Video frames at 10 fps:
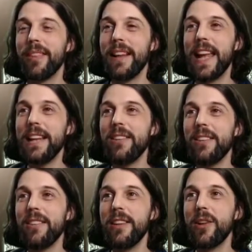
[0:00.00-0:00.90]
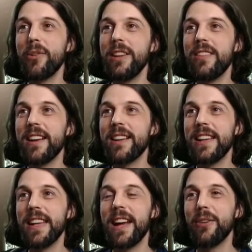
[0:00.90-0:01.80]
Lanus is slowly
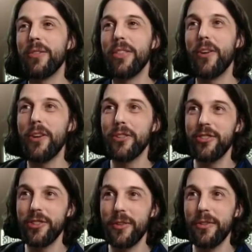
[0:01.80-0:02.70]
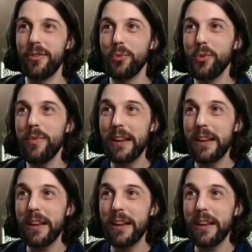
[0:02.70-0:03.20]
sucking out the oxygen of this room.